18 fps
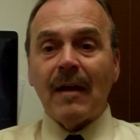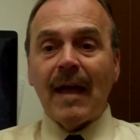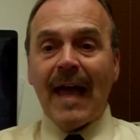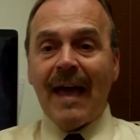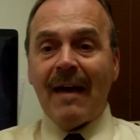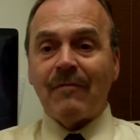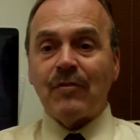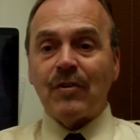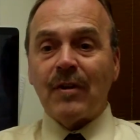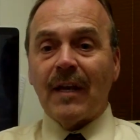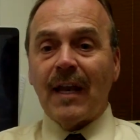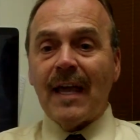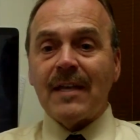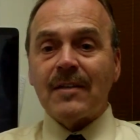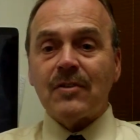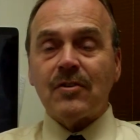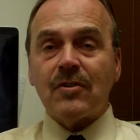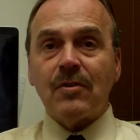After your
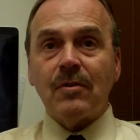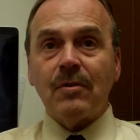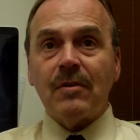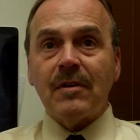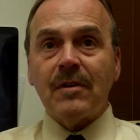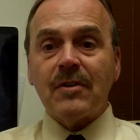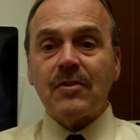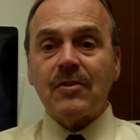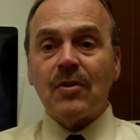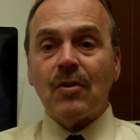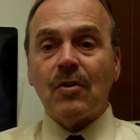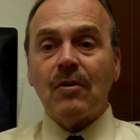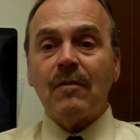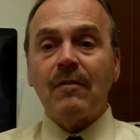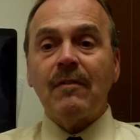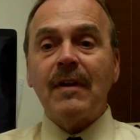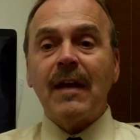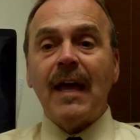last student is
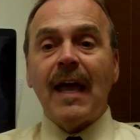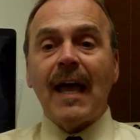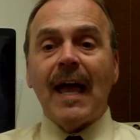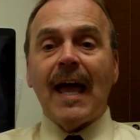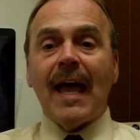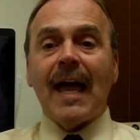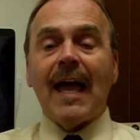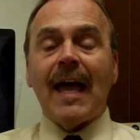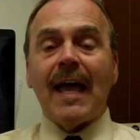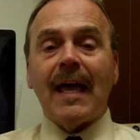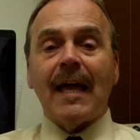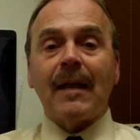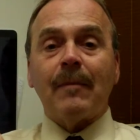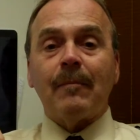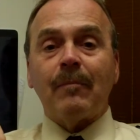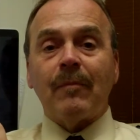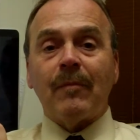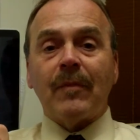served,
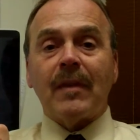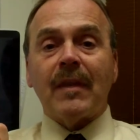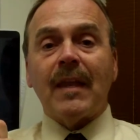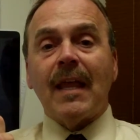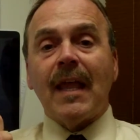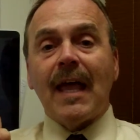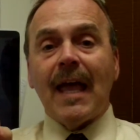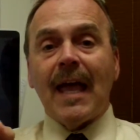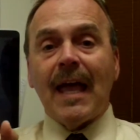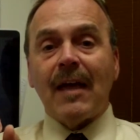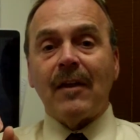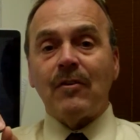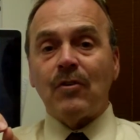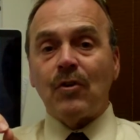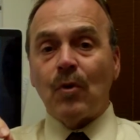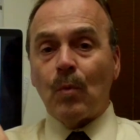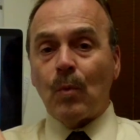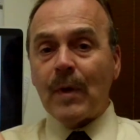and
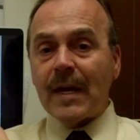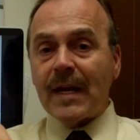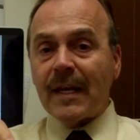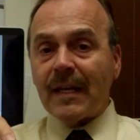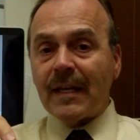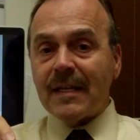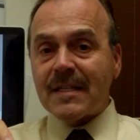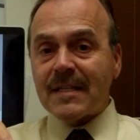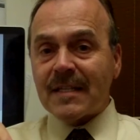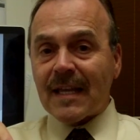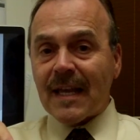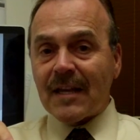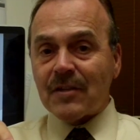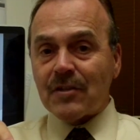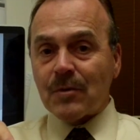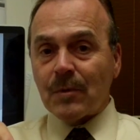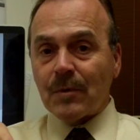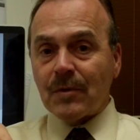your weekly
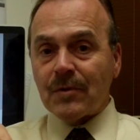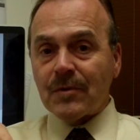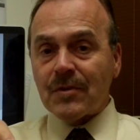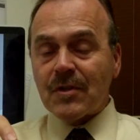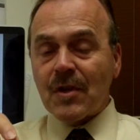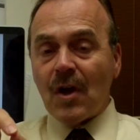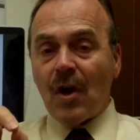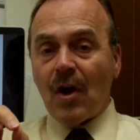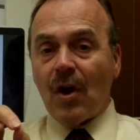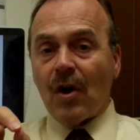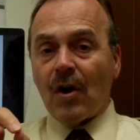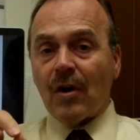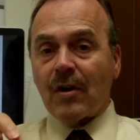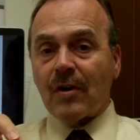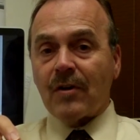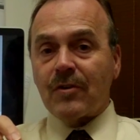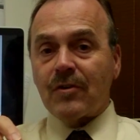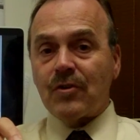schedules
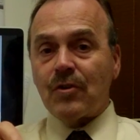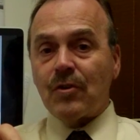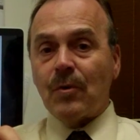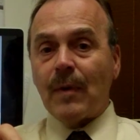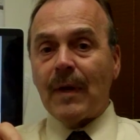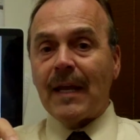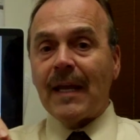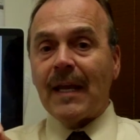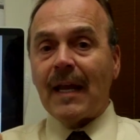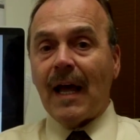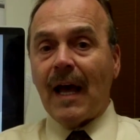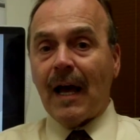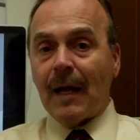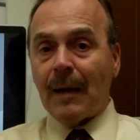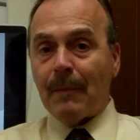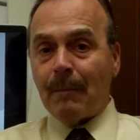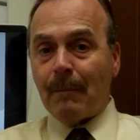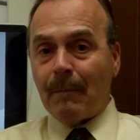are due in
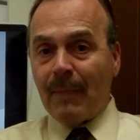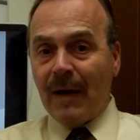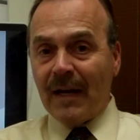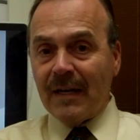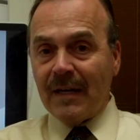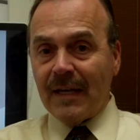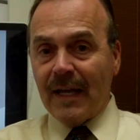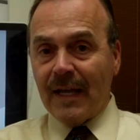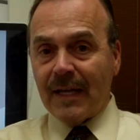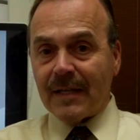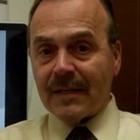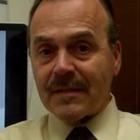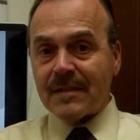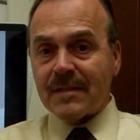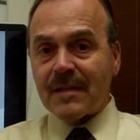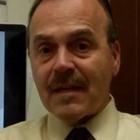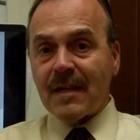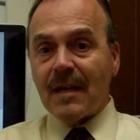on
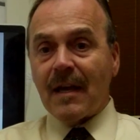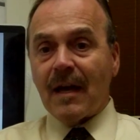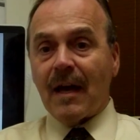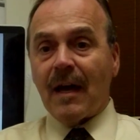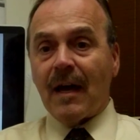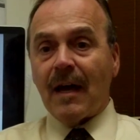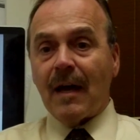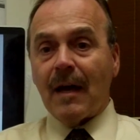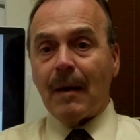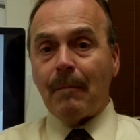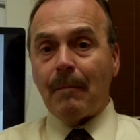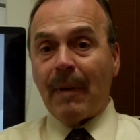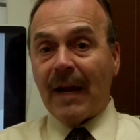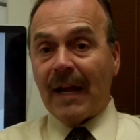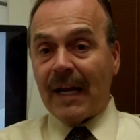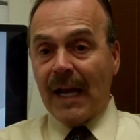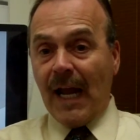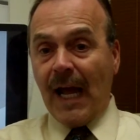Mondays
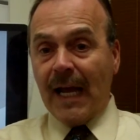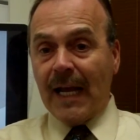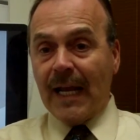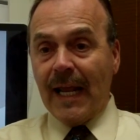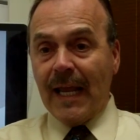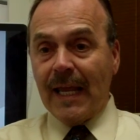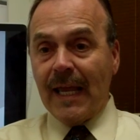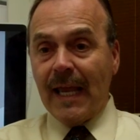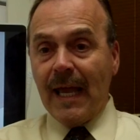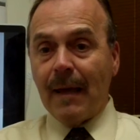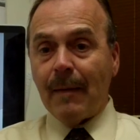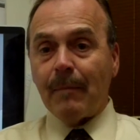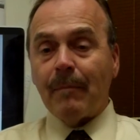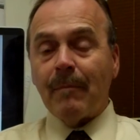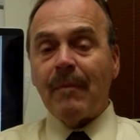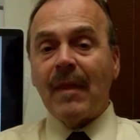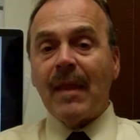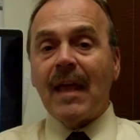by 9
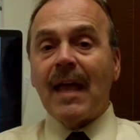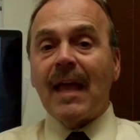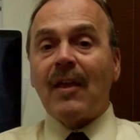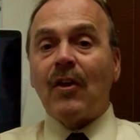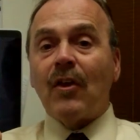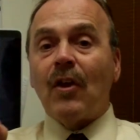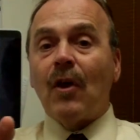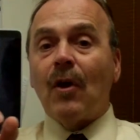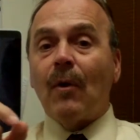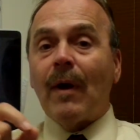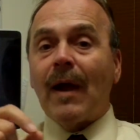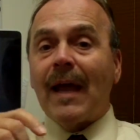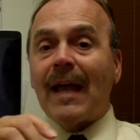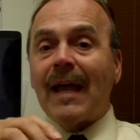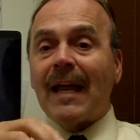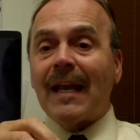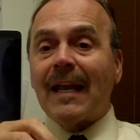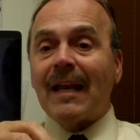a.m.
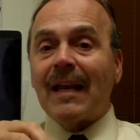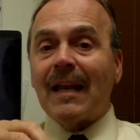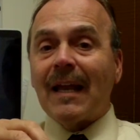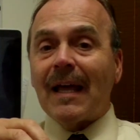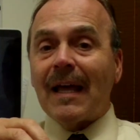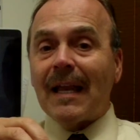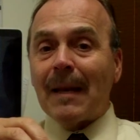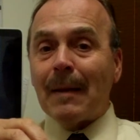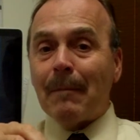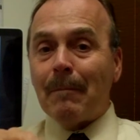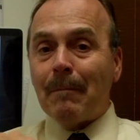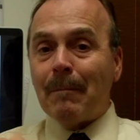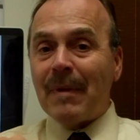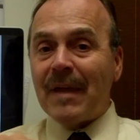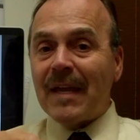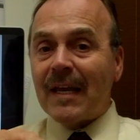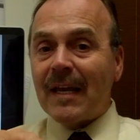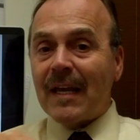And a
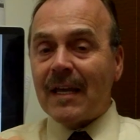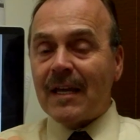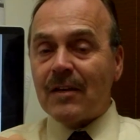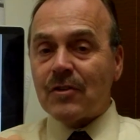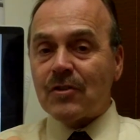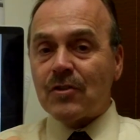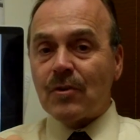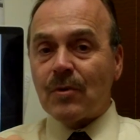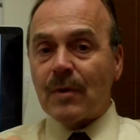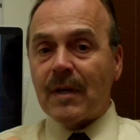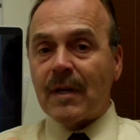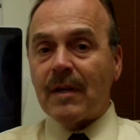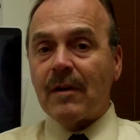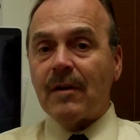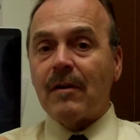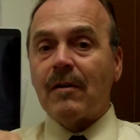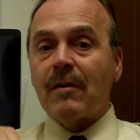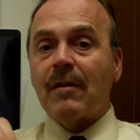big issue
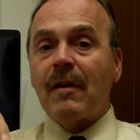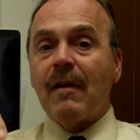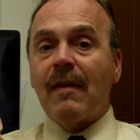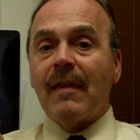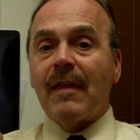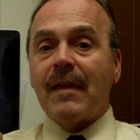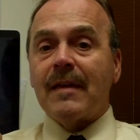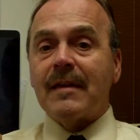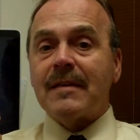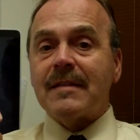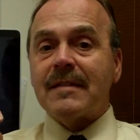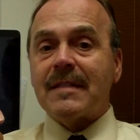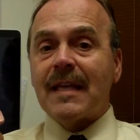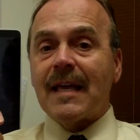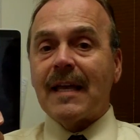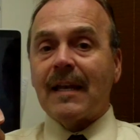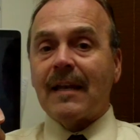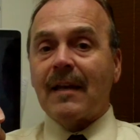here is
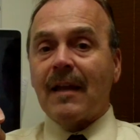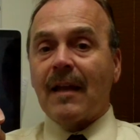that